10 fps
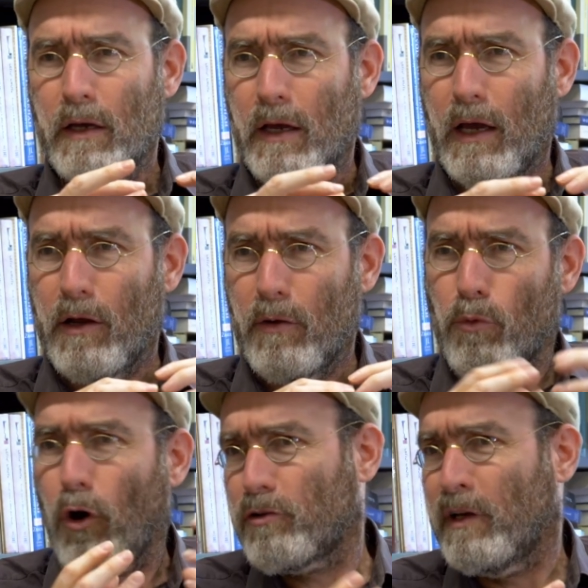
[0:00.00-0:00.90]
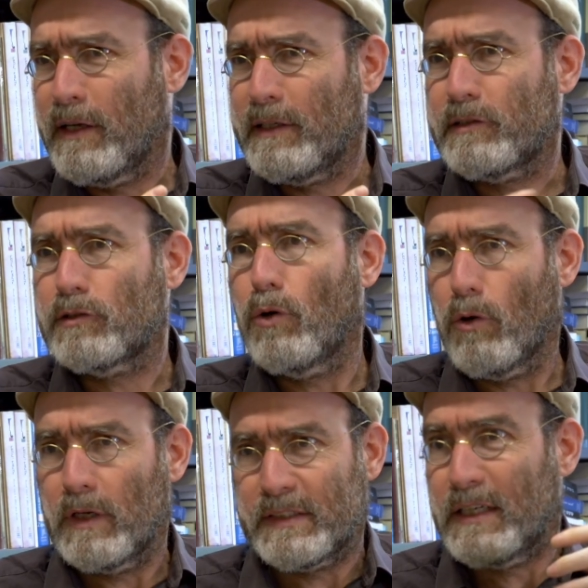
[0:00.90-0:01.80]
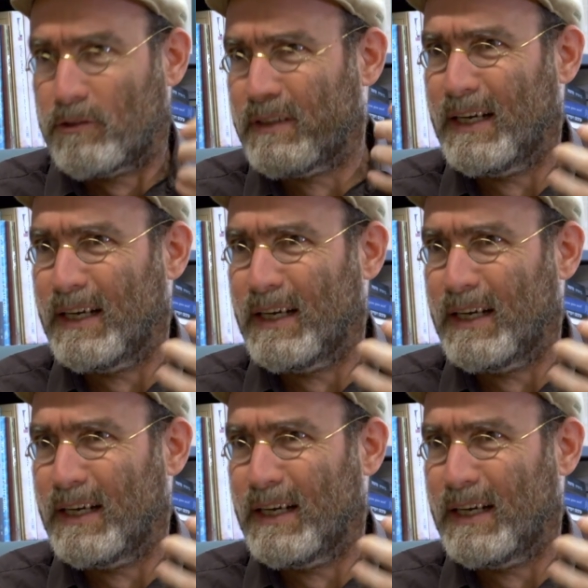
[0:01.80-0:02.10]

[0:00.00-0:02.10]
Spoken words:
rotten at its core, etc.